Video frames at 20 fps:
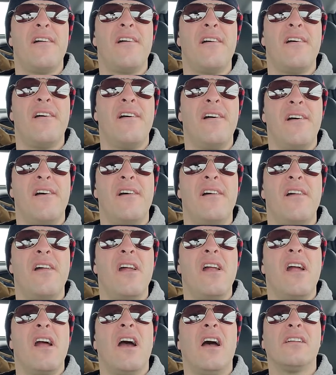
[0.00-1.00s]
Huh.
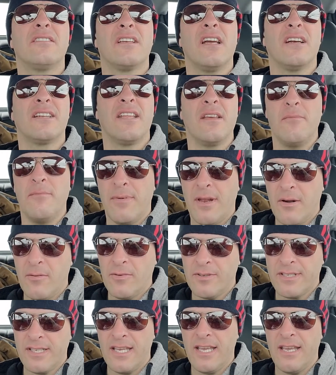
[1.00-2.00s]
I'll talk to him about it.
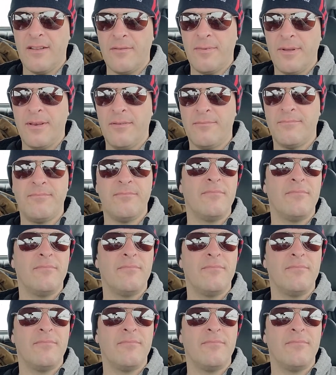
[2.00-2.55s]
We'll see.